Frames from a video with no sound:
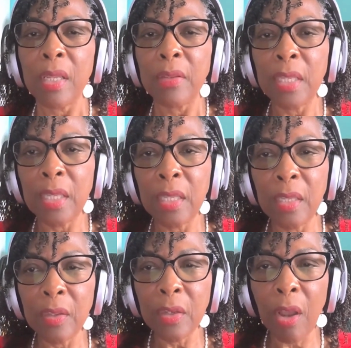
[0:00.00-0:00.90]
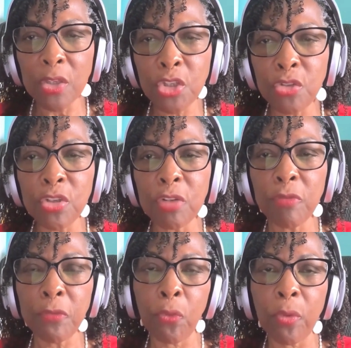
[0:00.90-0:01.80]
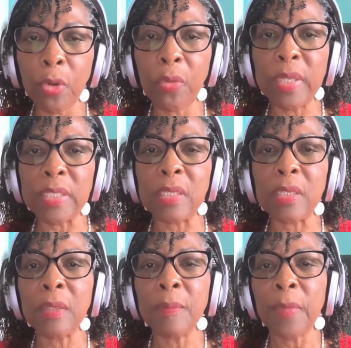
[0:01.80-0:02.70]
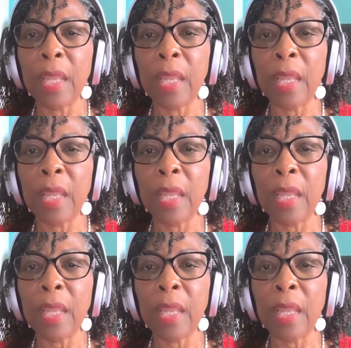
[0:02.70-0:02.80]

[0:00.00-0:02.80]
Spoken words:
The Constitution Reform Committee